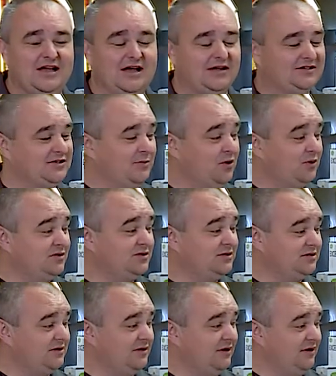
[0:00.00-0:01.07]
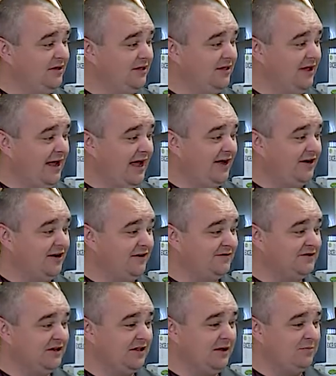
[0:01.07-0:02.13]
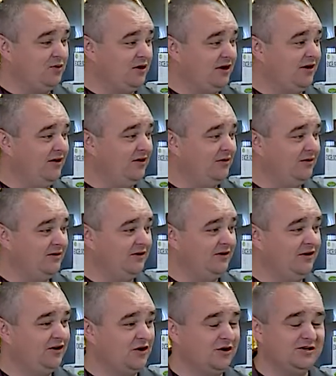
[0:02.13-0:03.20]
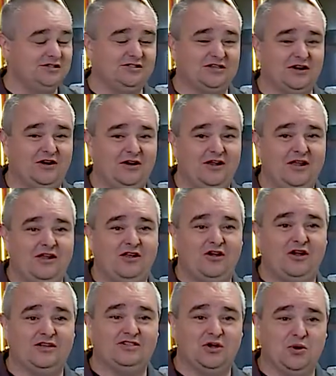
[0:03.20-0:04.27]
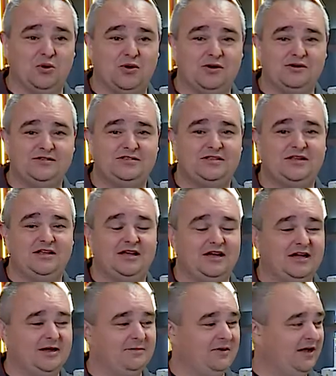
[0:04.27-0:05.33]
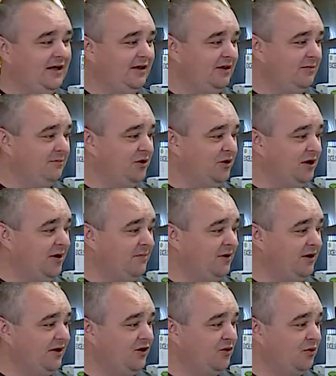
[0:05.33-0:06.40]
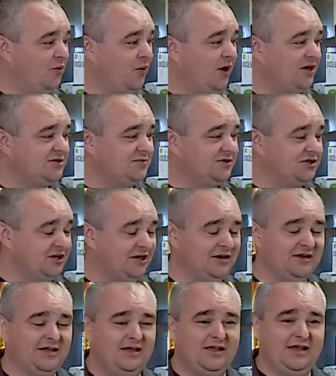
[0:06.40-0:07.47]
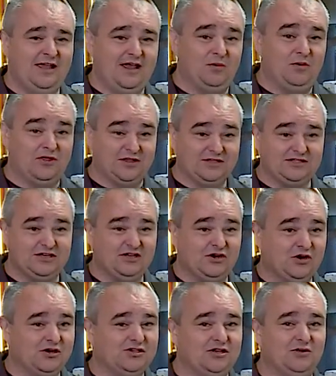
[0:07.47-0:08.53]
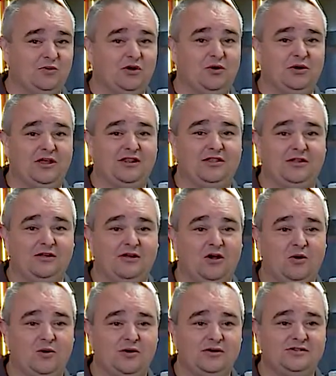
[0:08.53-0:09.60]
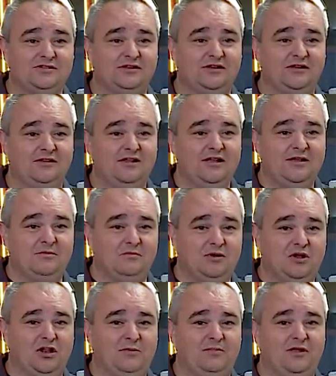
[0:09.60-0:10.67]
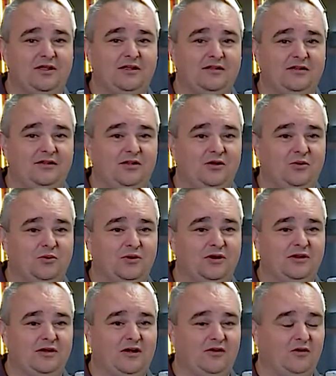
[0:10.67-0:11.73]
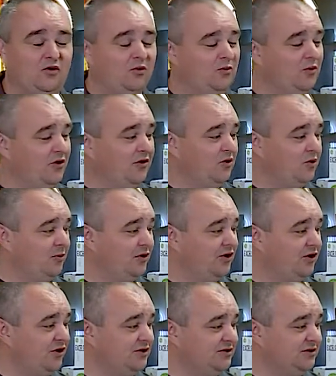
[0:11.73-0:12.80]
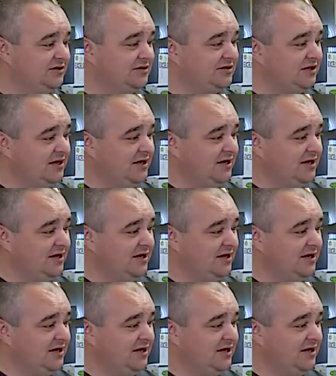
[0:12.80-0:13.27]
Some of those additives that they put in the detergents cause odors and the buildup in your wash machine. And with this detergent, we don't get the odors and buildup that you would on with normal detergents.